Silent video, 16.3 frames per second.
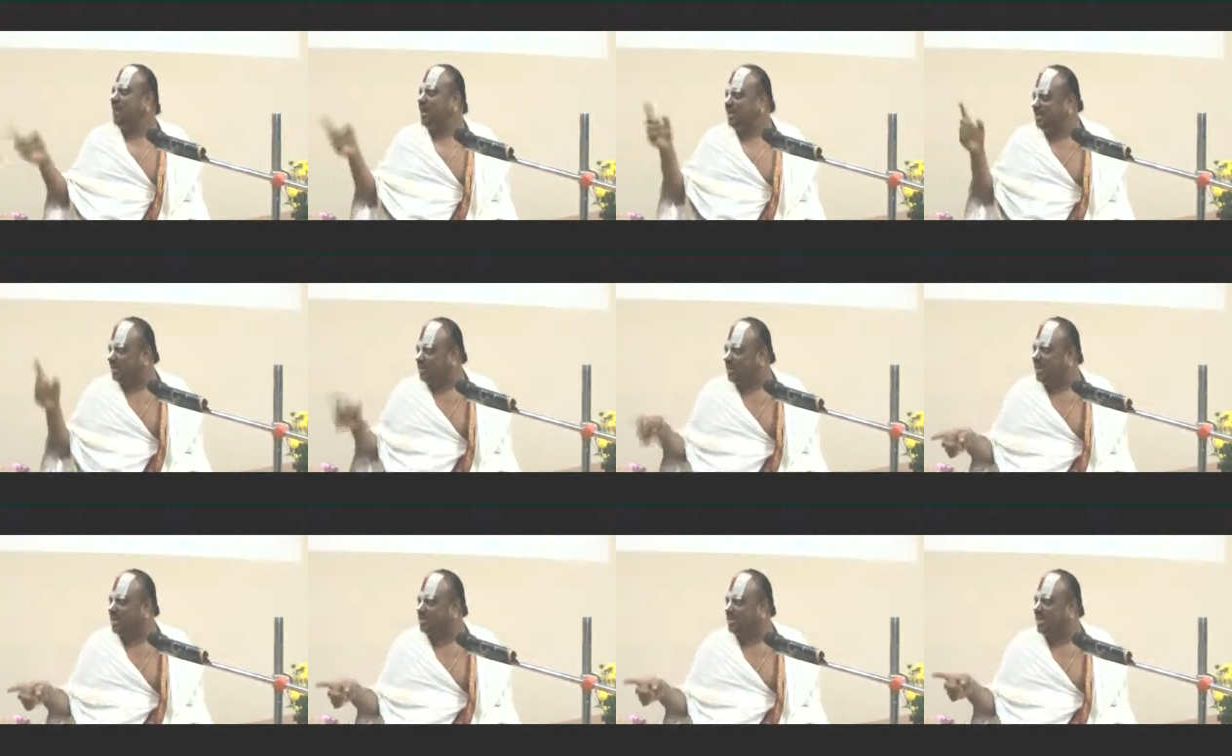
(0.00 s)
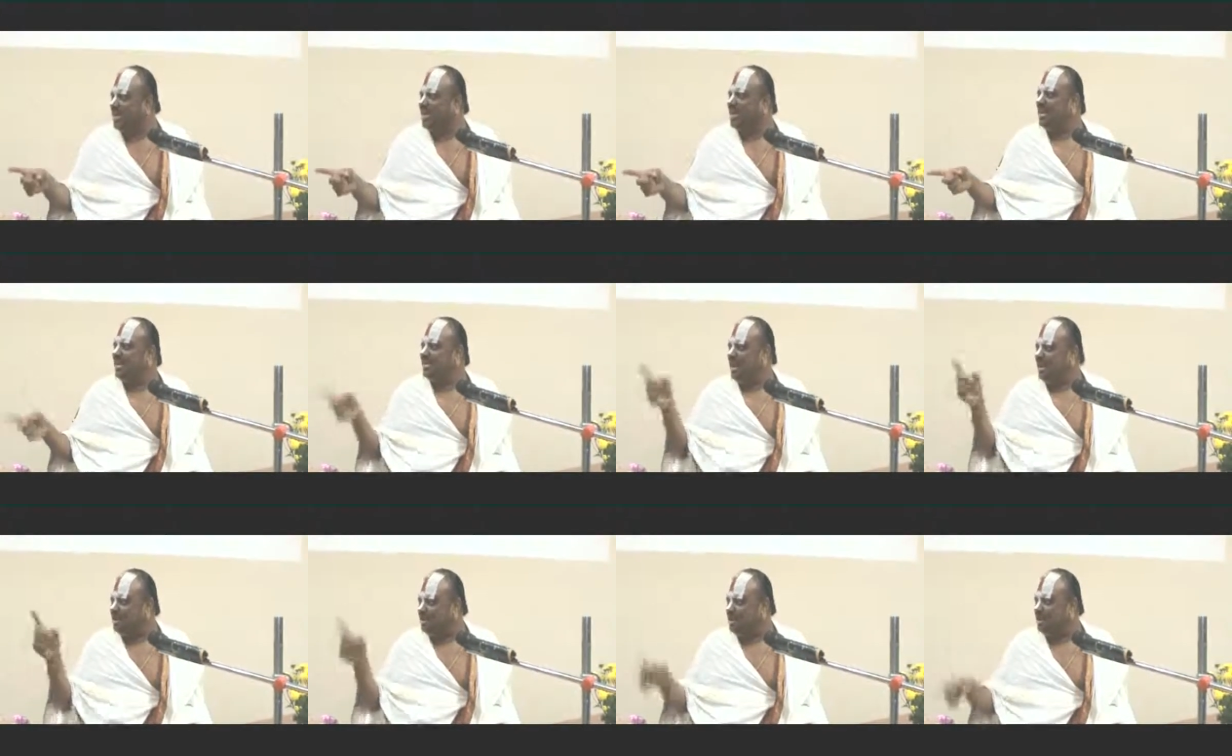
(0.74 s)
Biotechnology,
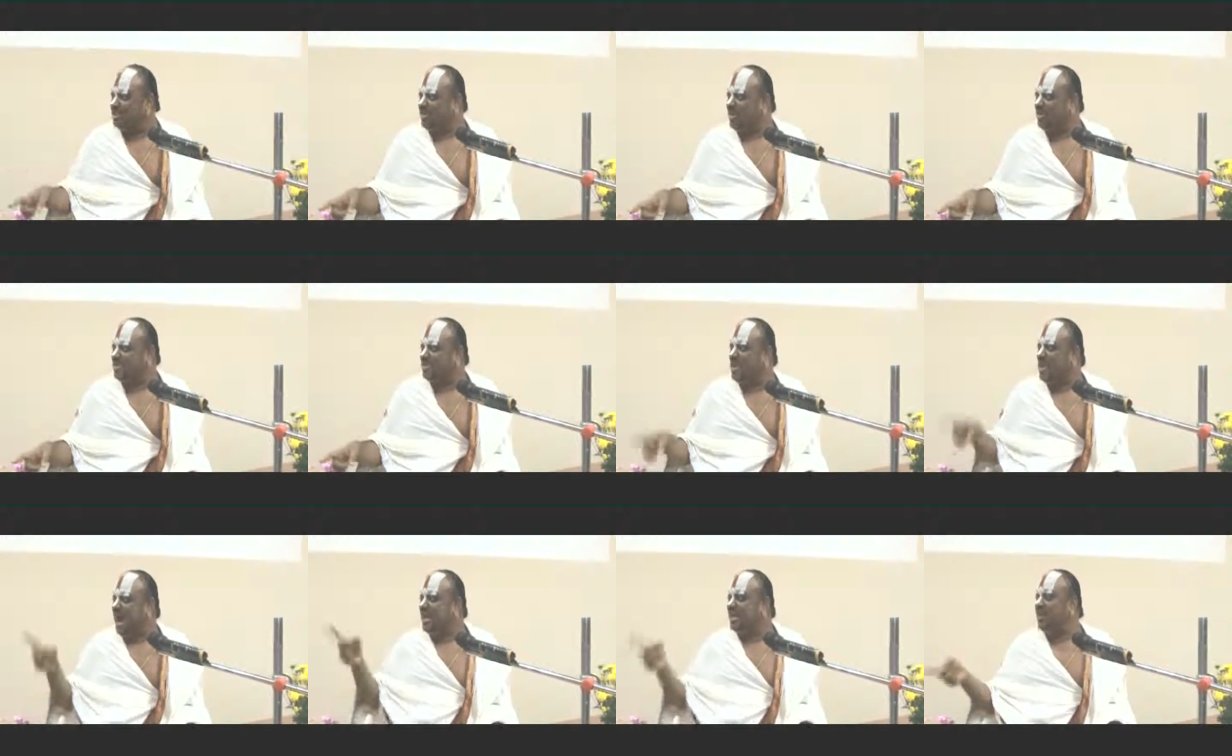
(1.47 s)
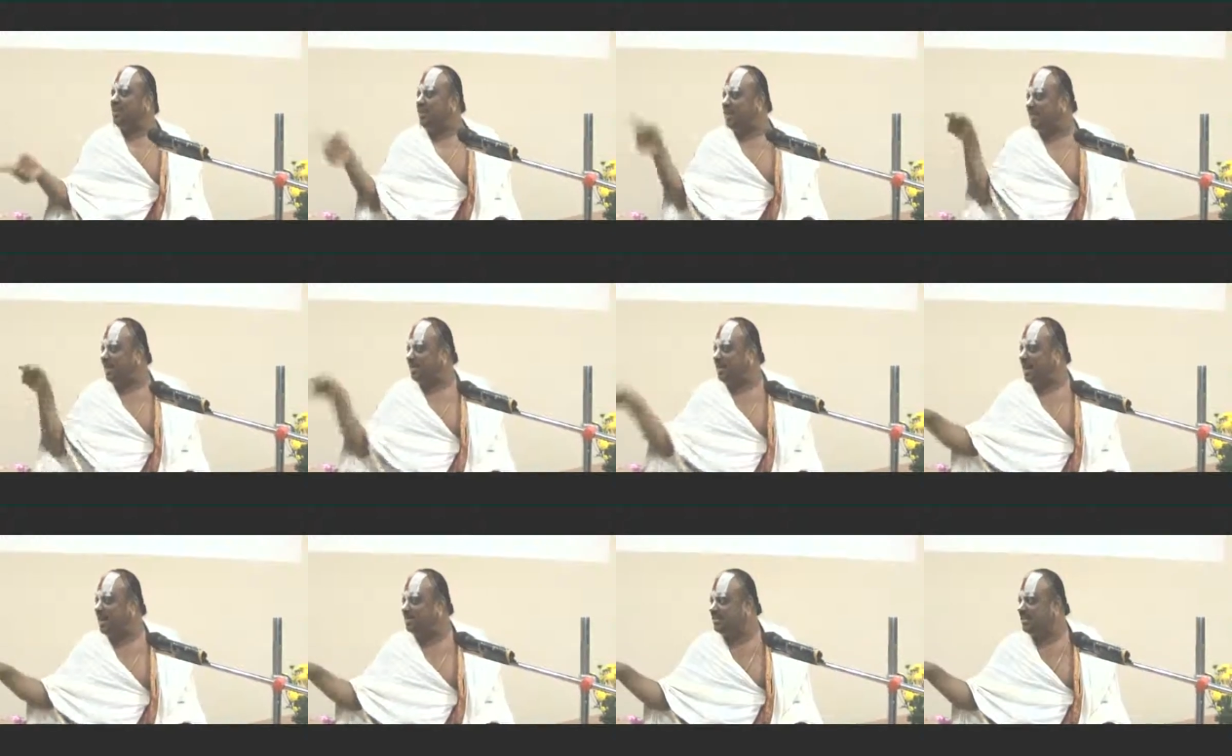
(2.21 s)
nanotechnology and
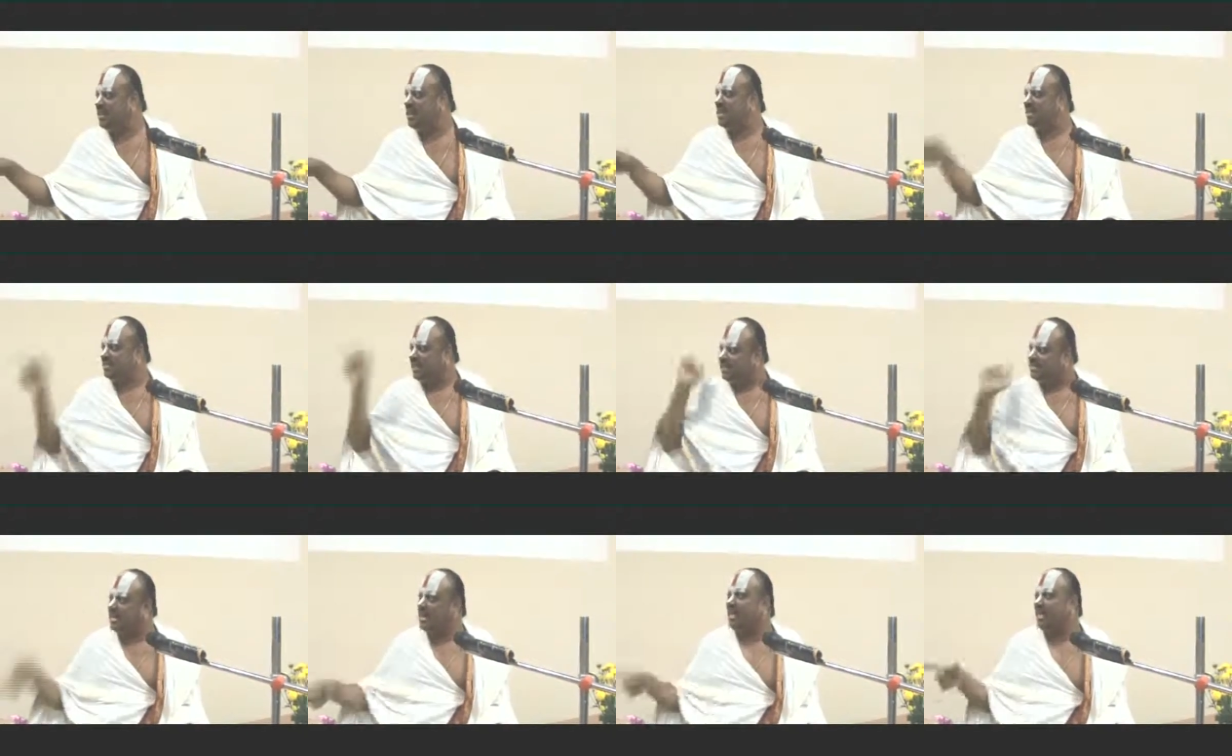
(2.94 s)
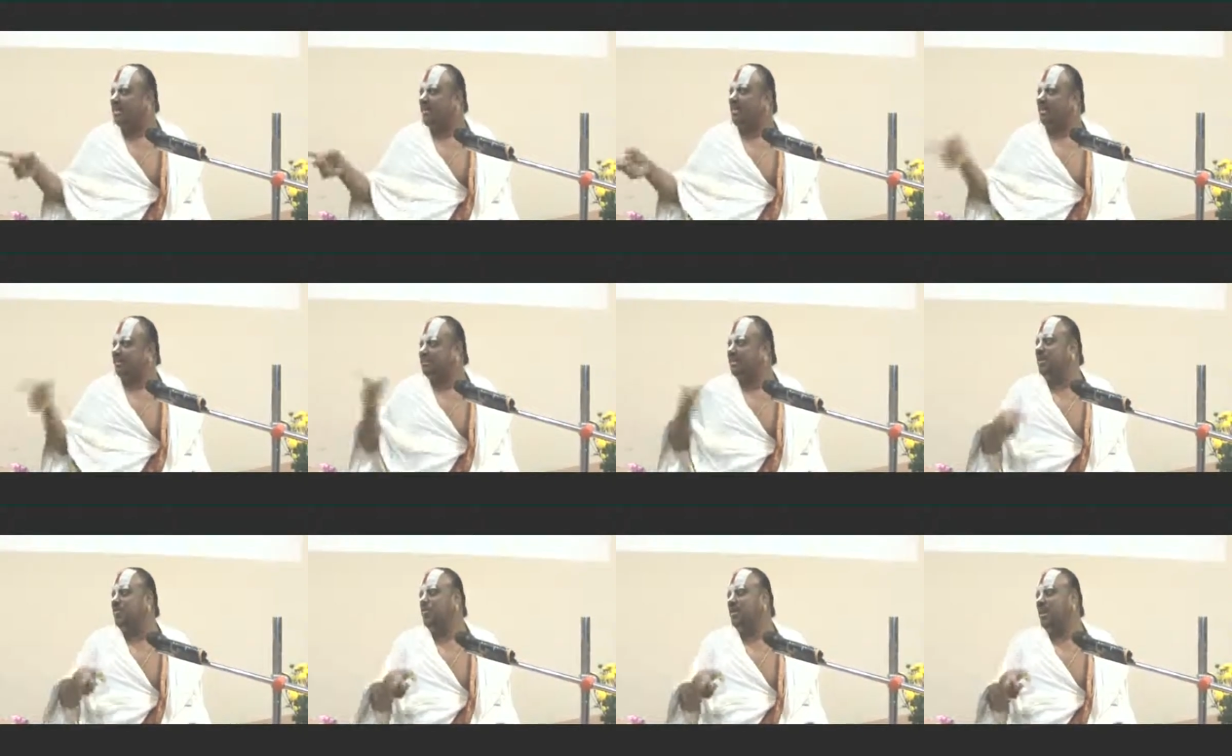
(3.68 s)
infotechnology. Certainly the
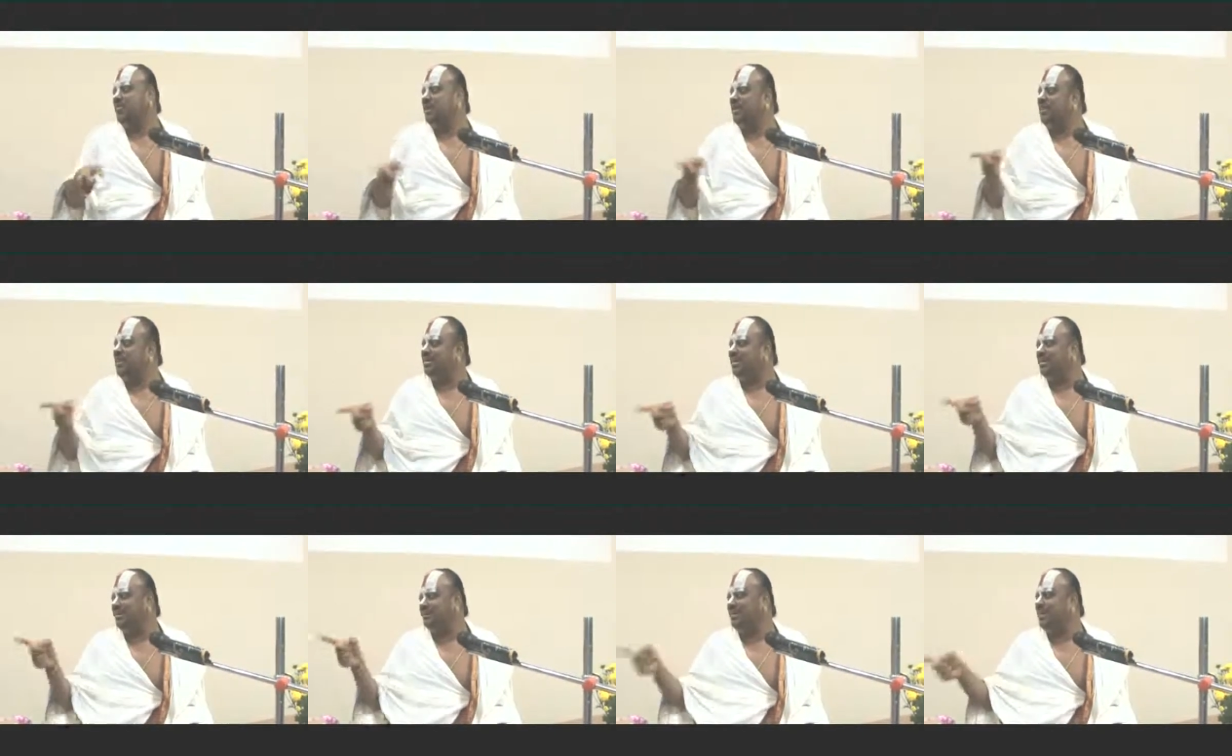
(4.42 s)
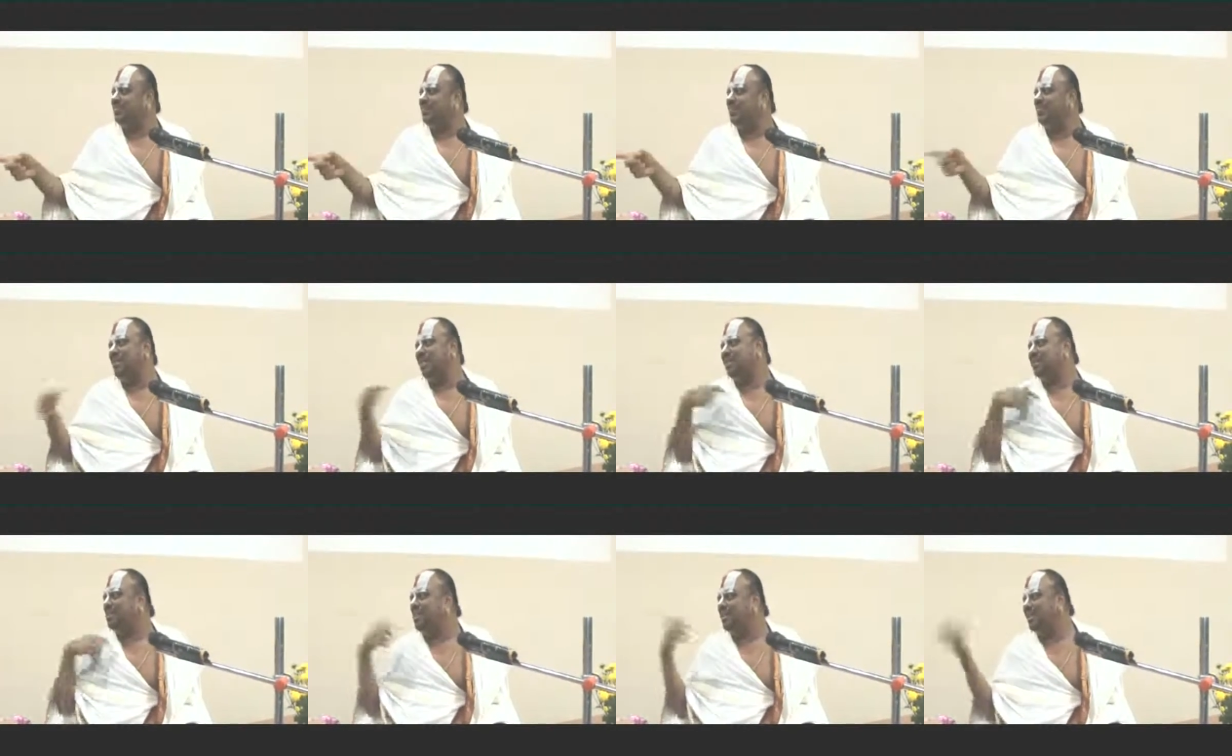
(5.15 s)
person would have invented the same thing
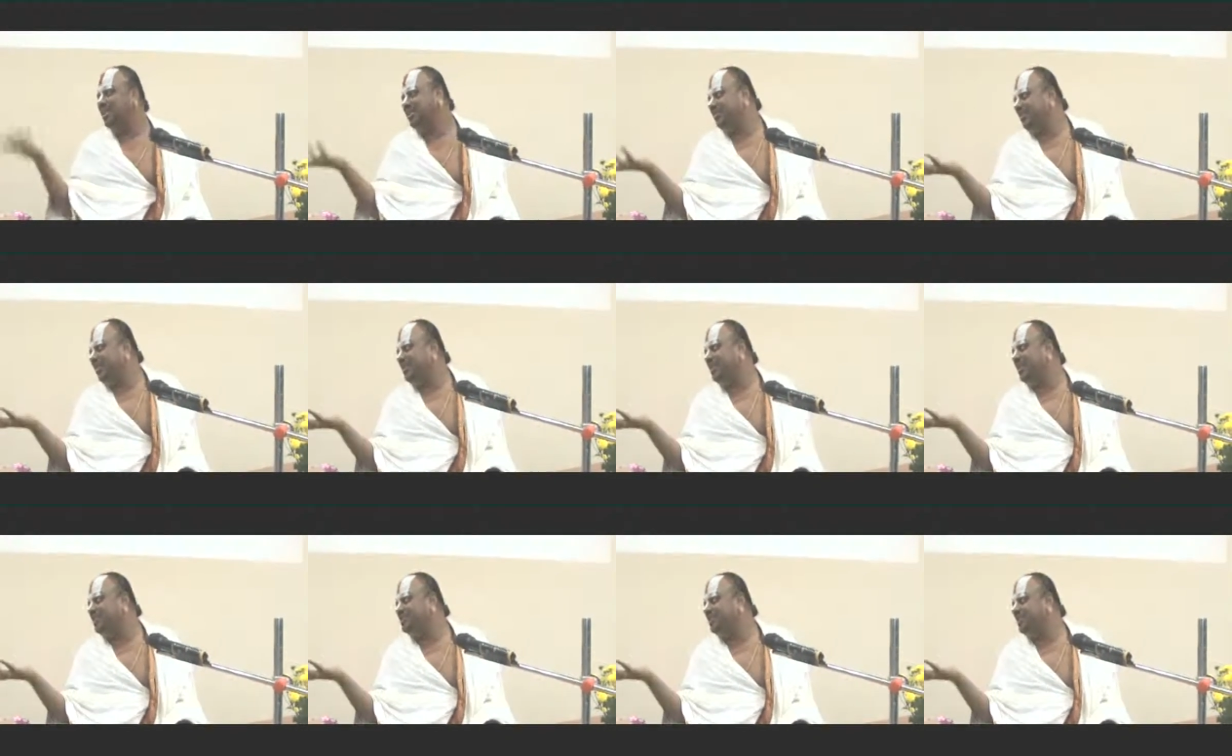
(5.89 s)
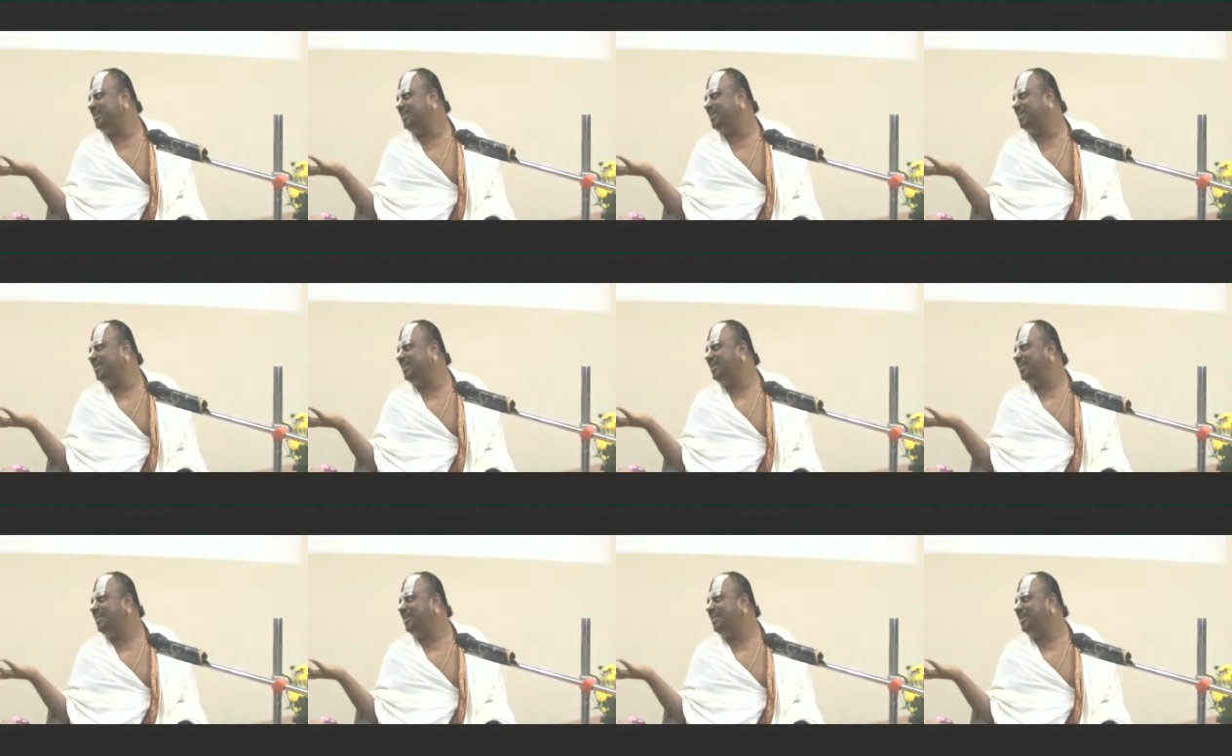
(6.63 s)
by his cognitive technology only.